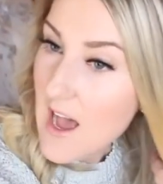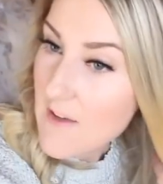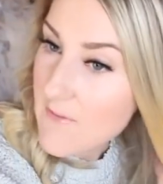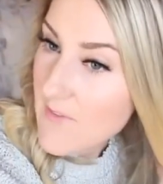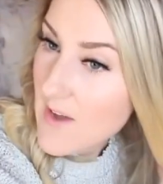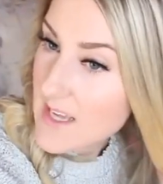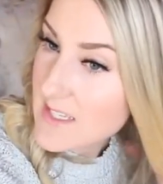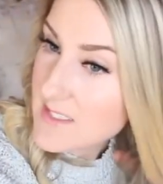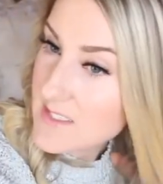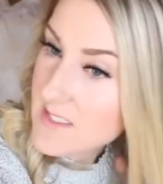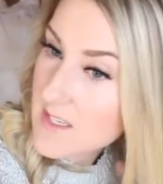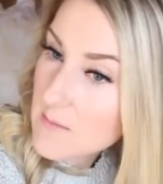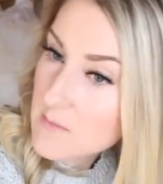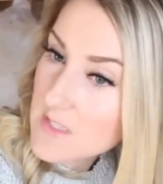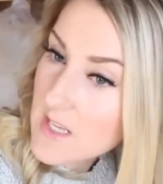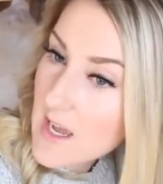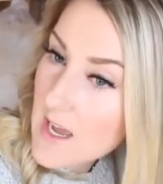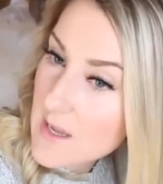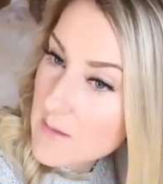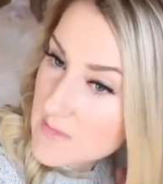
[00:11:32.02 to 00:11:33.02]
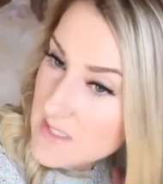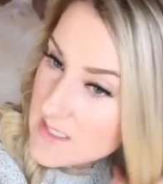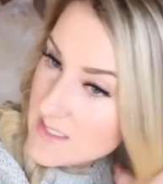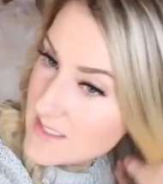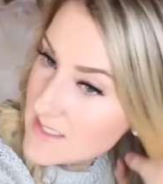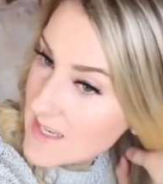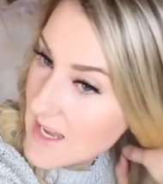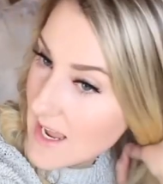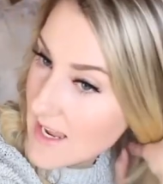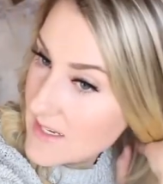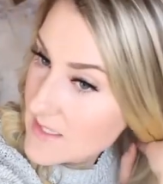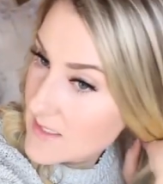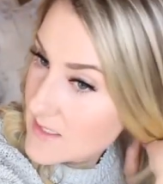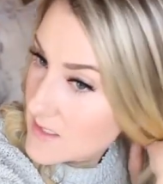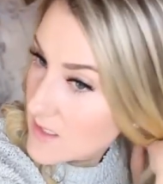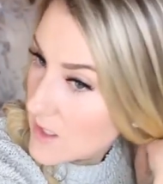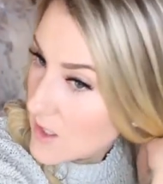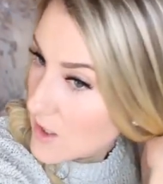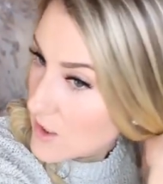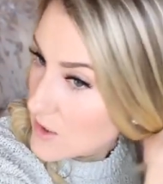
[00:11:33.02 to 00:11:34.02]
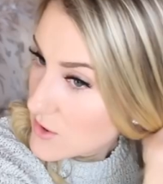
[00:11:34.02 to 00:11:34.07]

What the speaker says: I find sometimes it's nice